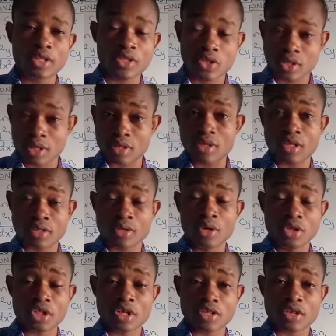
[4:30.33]
the
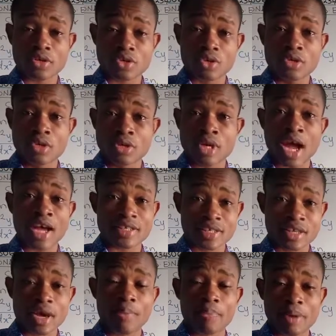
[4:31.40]
solution is also known
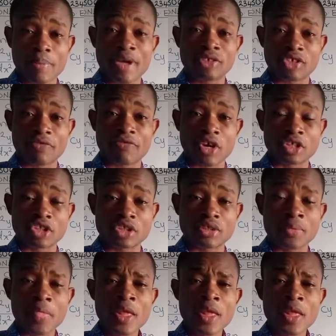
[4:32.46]
as complementary function.